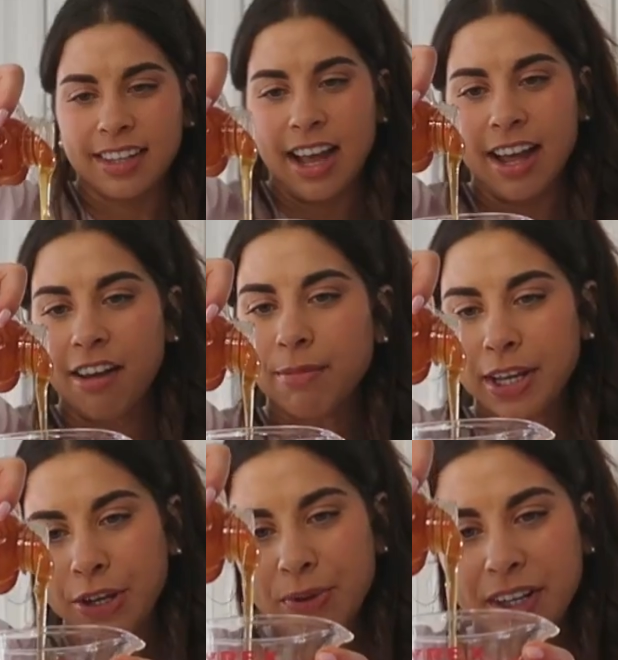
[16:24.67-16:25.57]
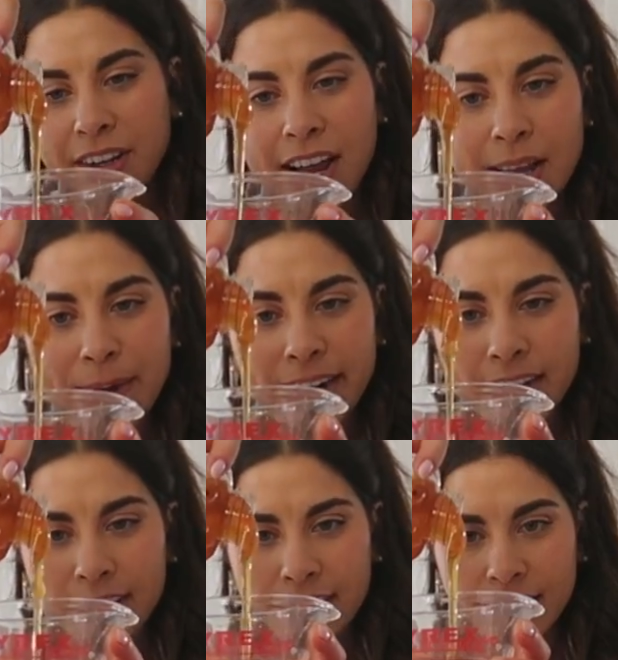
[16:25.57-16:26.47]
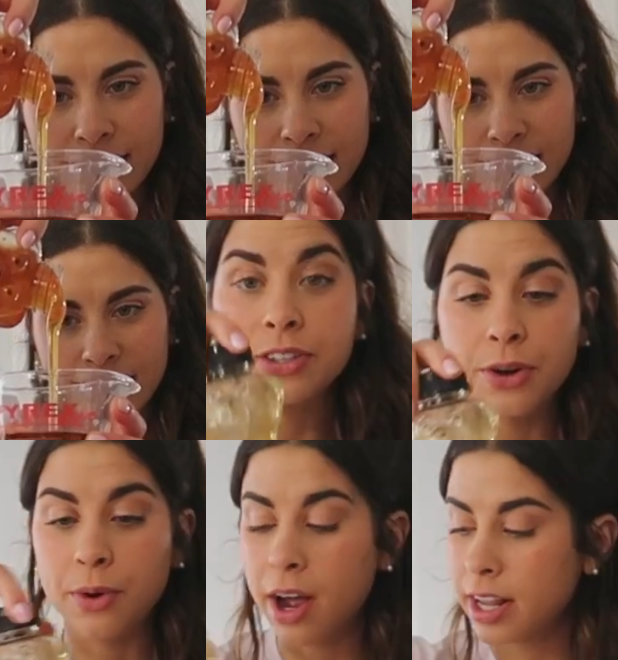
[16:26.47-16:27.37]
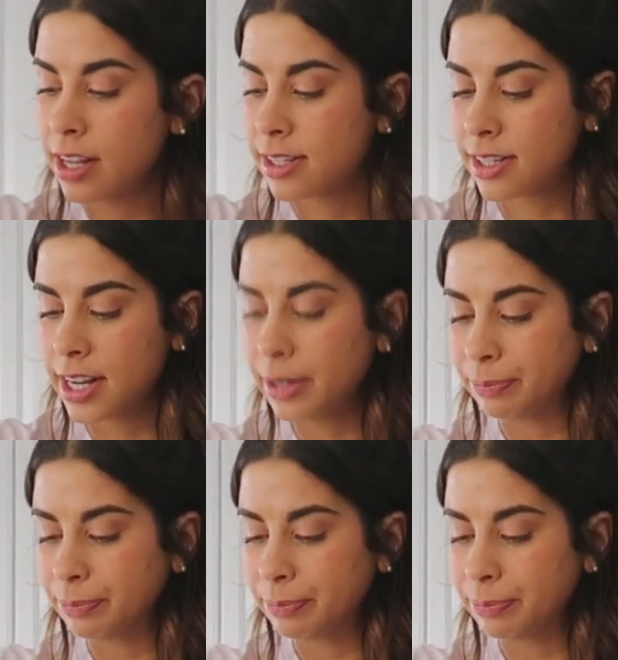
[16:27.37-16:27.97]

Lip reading: I have my cute little honey bear. So honey is in,